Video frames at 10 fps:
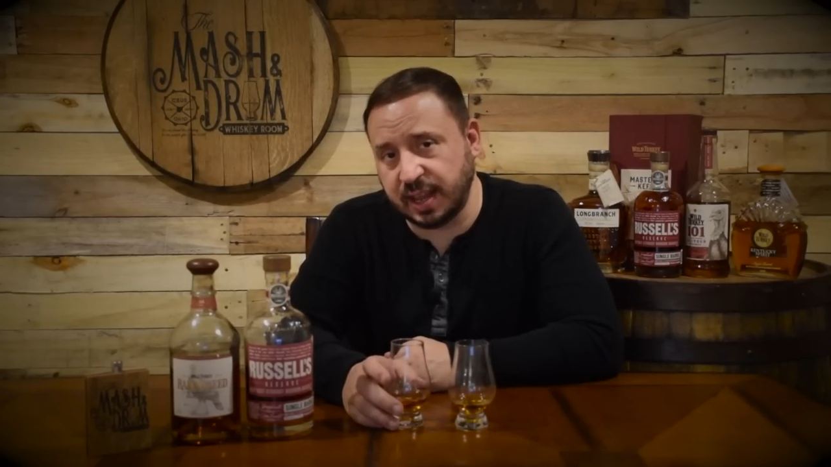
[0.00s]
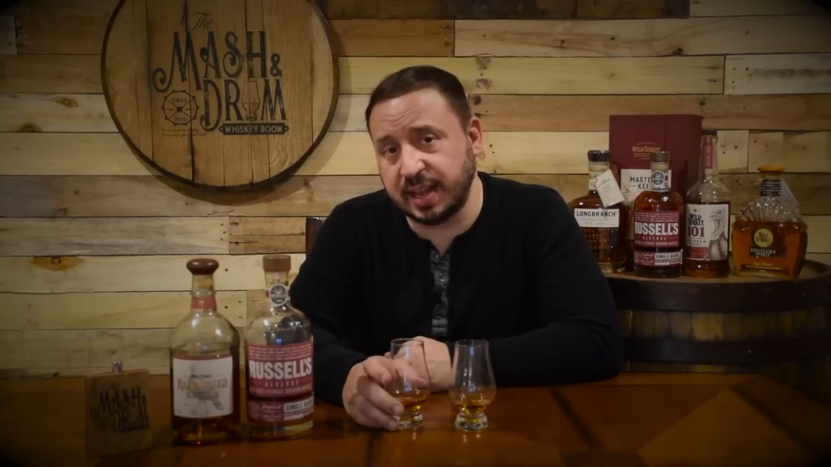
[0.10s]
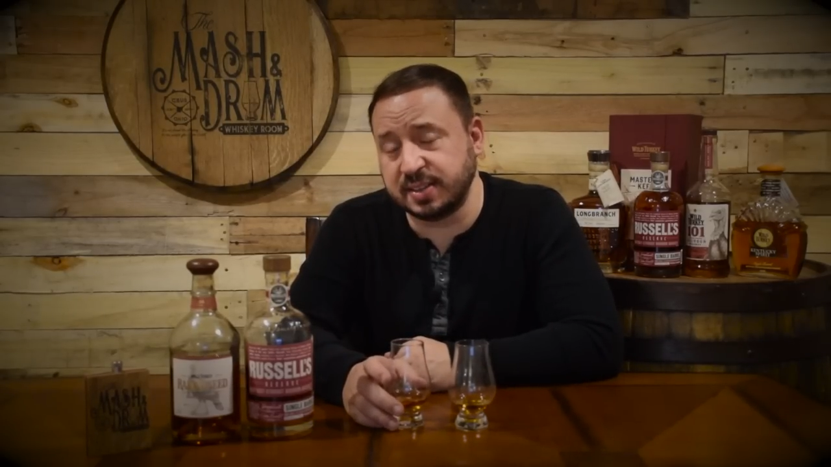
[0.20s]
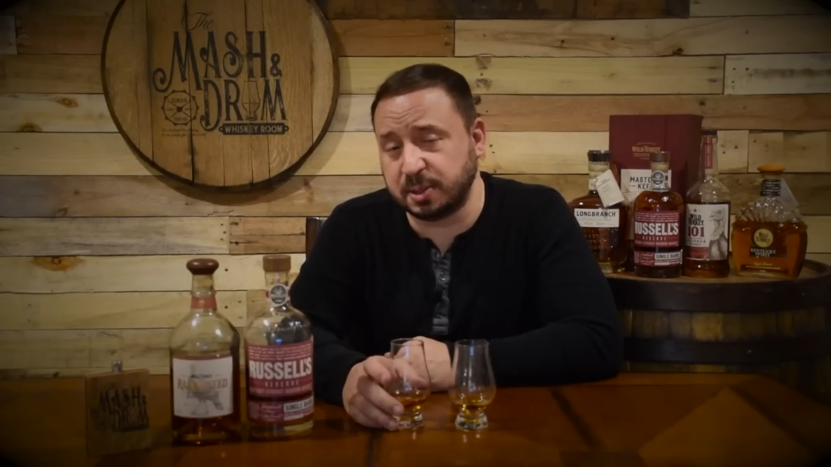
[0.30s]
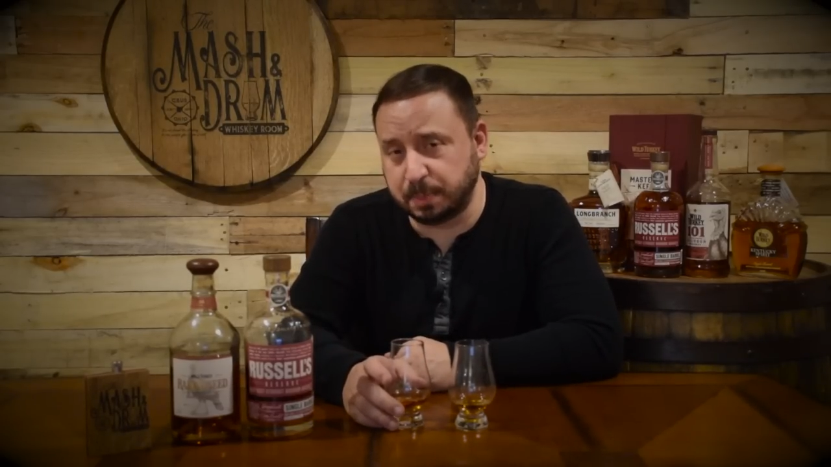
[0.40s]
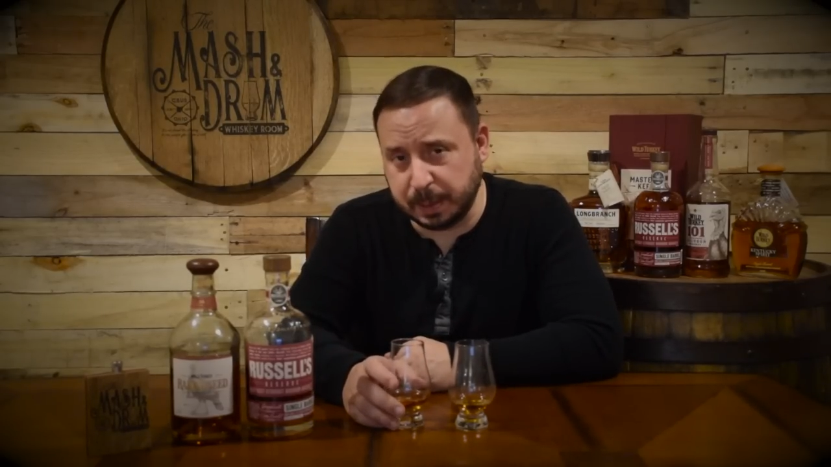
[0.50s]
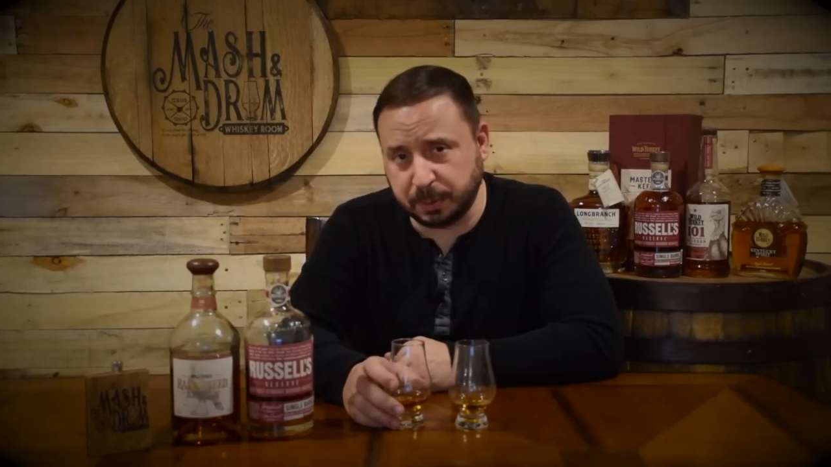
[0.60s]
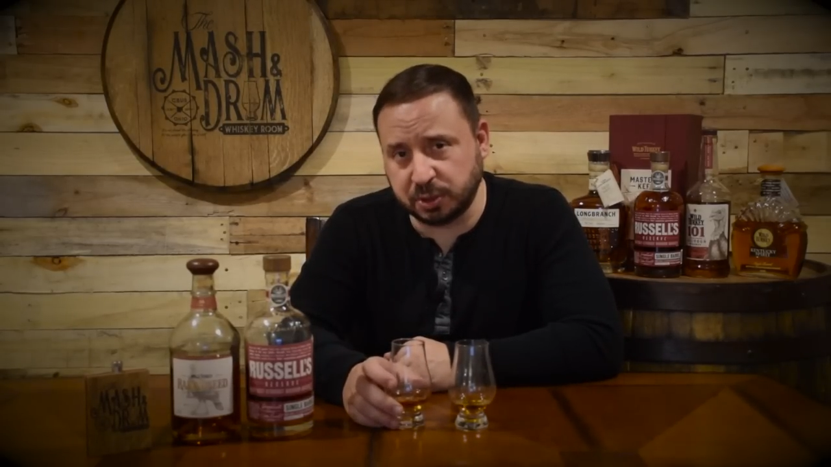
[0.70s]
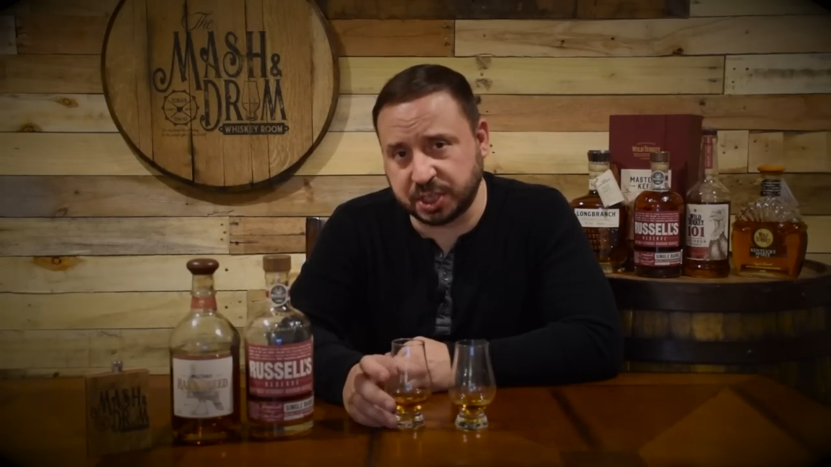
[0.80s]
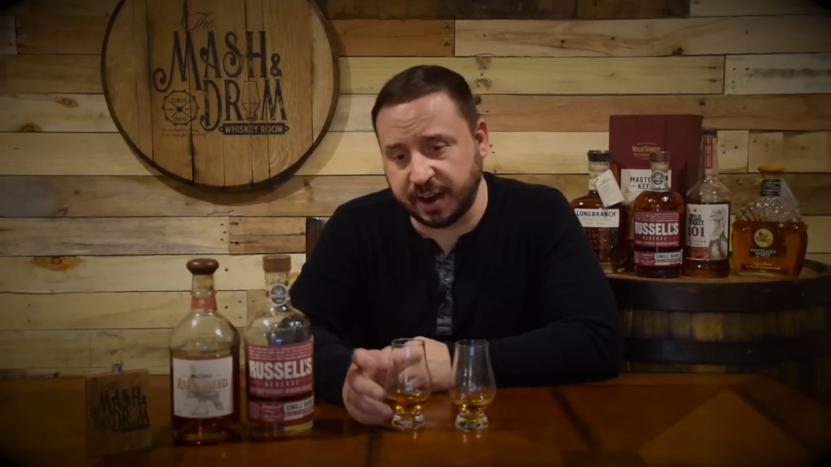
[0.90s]
it is the
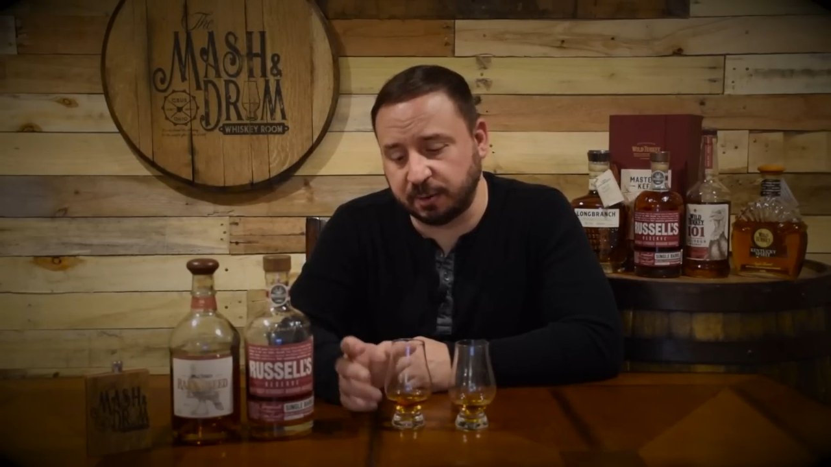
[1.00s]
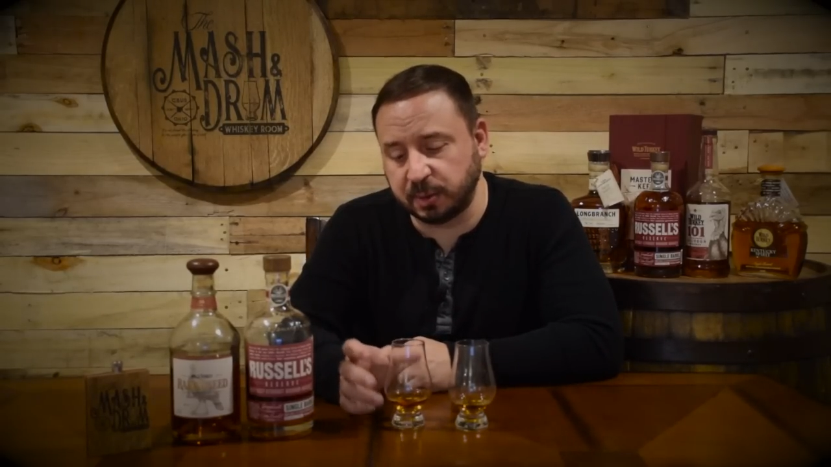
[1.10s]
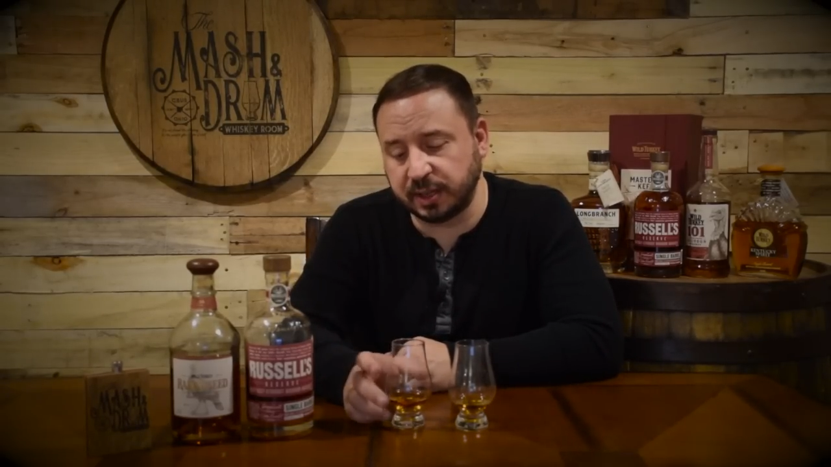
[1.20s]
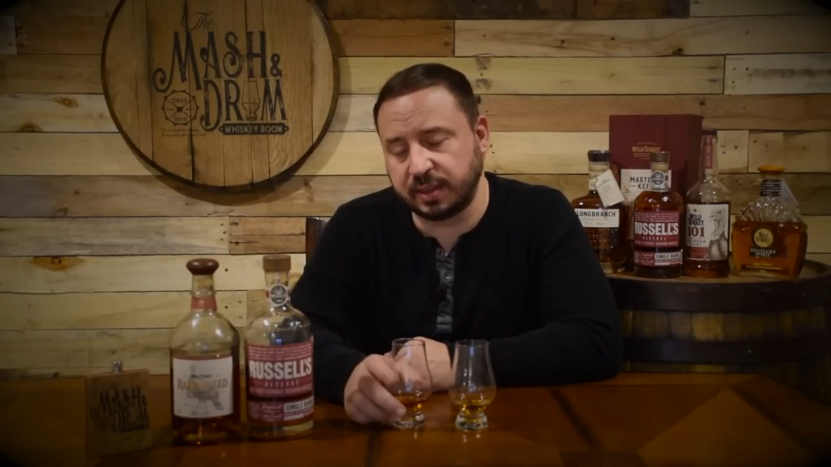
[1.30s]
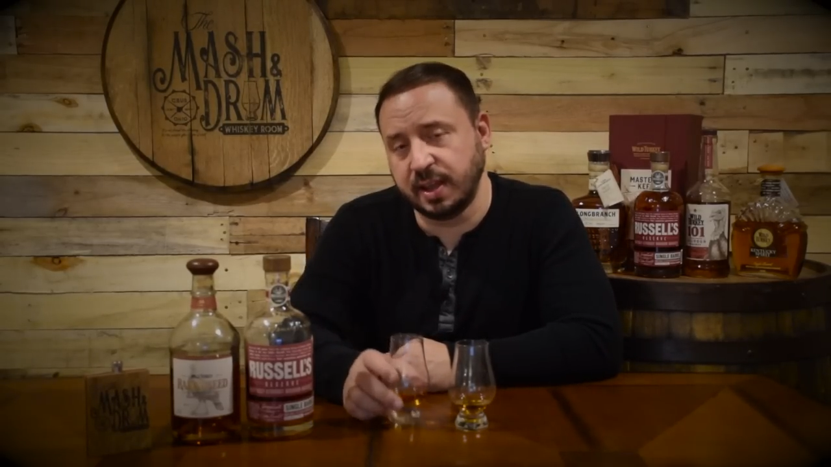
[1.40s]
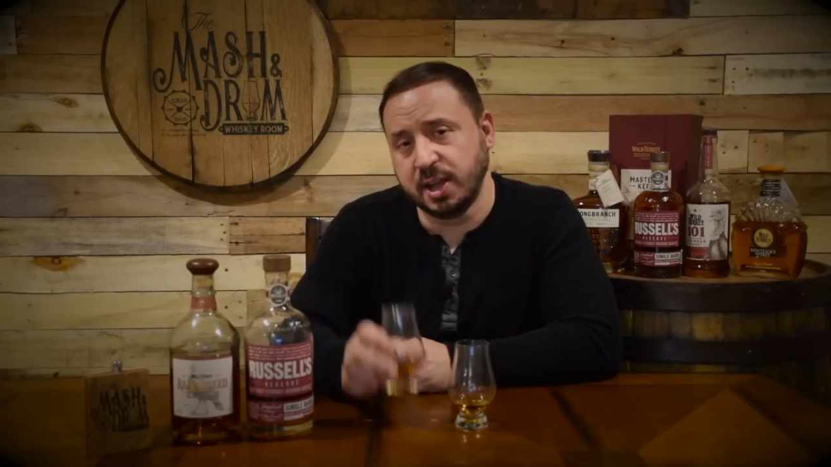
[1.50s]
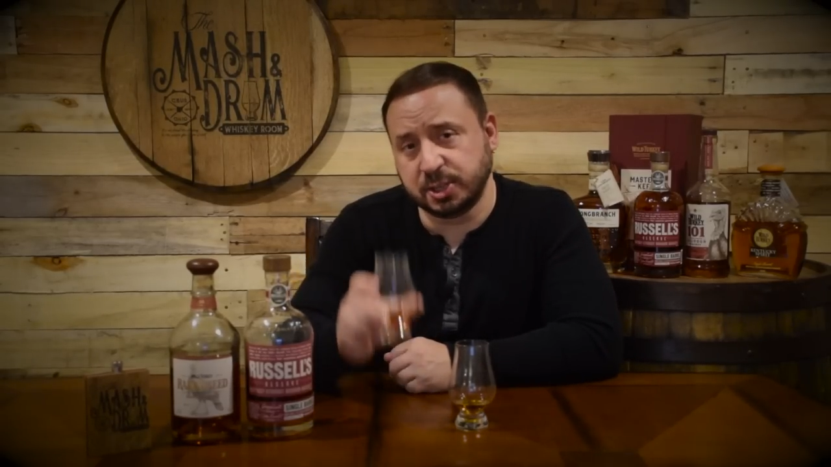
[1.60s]
people you share it with.